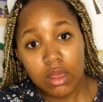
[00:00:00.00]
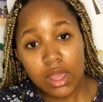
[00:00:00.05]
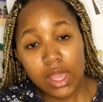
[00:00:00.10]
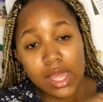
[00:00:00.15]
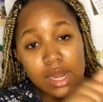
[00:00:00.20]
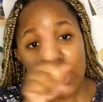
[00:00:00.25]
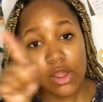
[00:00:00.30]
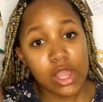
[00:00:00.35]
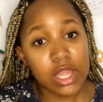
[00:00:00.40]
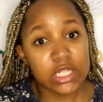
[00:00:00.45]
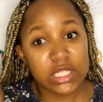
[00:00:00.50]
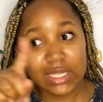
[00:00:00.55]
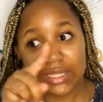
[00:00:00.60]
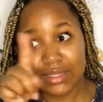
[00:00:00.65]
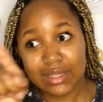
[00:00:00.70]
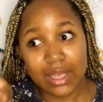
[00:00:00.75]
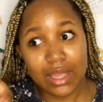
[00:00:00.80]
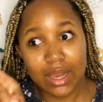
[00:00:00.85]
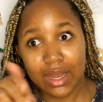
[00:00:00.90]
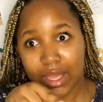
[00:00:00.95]
and now you're
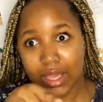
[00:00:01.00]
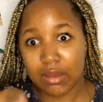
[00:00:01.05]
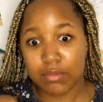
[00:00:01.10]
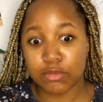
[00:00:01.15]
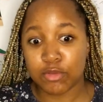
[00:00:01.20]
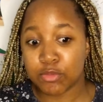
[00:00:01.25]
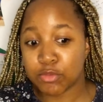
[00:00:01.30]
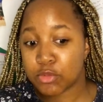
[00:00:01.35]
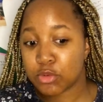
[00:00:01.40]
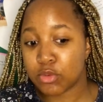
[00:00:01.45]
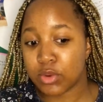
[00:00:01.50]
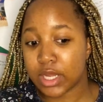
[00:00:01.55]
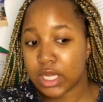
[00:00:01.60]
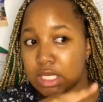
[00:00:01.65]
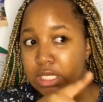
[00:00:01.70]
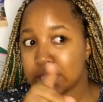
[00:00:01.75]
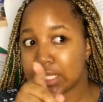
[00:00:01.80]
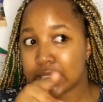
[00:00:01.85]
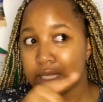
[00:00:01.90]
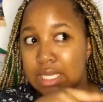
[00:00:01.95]
just there like a mumu
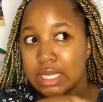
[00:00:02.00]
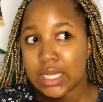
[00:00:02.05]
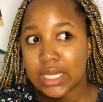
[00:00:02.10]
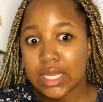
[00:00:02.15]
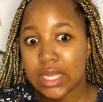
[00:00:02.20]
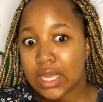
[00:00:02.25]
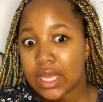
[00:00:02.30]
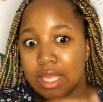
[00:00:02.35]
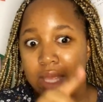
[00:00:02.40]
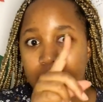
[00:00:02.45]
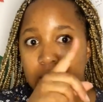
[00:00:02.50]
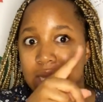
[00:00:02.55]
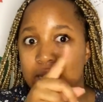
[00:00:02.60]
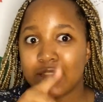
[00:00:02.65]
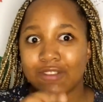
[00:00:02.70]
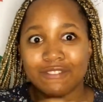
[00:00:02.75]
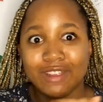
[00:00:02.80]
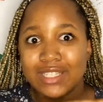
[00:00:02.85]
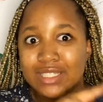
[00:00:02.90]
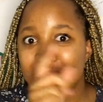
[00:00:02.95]
and yeah, you're
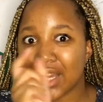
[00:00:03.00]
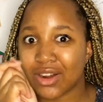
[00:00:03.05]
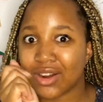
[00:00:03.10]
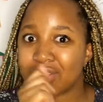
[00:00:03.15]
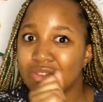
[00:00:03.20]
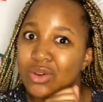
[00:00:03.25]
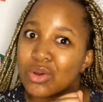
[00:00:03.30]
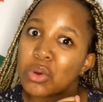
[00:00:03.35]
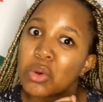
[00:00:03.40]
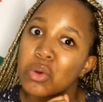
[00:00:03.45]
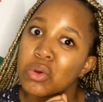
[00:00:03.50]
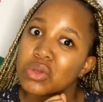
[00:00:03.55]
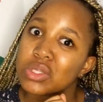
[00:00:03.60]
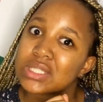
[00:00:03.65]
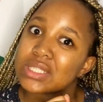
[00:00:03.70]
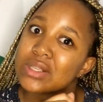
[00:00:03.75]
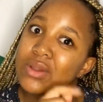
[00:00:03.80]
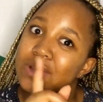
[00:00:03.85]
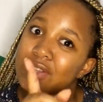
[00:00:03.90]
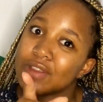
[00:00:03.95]
relevant around the whole
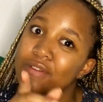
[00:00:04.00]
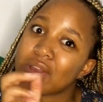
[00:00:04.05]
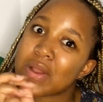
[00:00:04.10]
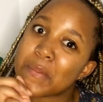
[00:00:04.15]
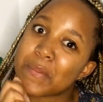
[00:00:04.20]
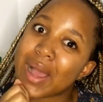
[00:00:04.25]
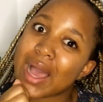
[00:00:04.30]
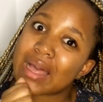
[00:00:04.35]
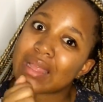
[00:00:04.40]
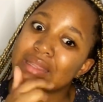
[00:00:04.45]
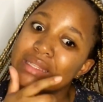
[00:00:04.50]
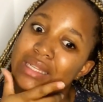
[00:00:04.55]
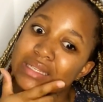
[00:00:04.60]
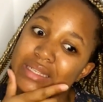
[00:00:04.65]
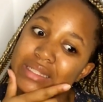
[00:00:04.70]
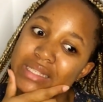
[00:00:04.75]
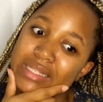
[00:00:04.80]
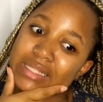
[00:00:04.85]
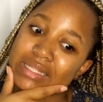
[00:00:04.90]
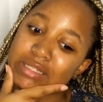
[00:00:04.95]
hostel and you're getting bathed, and
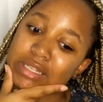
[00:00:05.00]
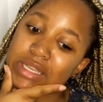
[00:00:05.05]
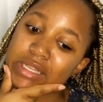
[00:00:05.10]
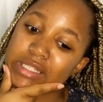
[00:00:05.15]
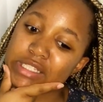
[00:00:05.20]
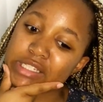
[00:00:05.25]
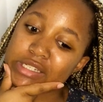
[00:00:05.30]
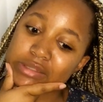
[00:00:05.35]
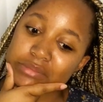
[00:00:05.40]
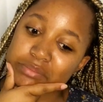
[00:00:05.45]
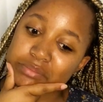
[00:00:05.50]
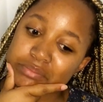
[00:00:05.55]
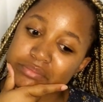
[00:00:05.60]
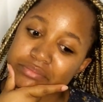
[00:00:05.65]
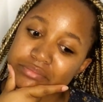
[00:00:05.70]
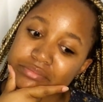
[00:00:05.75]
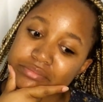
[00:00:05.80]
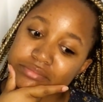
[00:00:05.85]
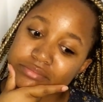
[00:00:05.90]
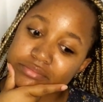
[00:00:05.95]
others are changing,
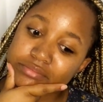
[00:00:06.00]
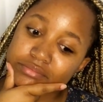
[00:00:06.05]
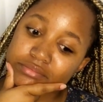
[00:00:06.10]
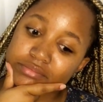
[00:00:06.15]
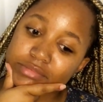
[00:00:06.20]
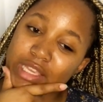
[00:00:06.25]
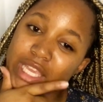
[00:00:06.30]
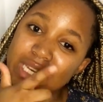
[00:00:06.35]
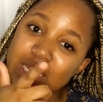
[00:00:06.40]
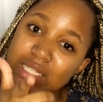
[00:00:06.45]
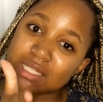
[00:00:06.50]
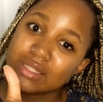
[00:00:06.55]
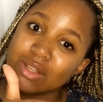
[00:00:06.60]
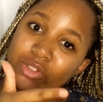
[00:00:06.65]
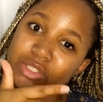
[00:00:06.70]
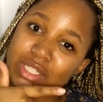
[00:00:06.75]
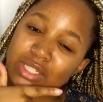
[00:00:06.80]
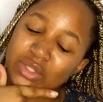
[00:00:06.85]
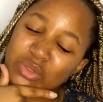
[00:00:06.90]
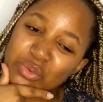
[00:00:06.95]
and it's
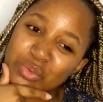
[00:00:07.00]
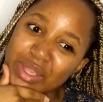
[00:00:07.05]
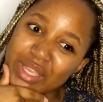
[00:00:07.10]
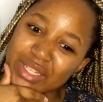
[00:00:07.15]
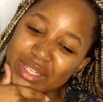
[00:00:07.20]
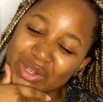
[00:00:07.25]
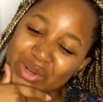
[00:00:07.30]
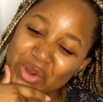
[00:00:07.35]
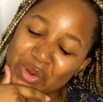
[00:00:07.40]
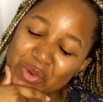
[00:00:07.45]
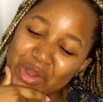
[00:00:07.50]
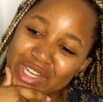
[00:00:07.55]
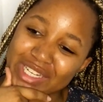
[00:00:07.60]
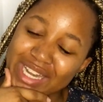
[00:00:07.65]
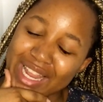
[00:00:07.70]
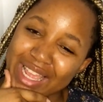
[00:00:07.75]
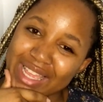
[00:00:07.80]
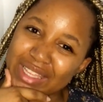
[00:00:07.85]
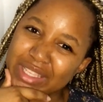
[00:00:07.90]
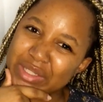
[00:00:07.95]
not just weird and
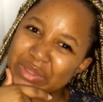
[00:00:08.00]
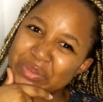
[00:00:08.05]
awkward like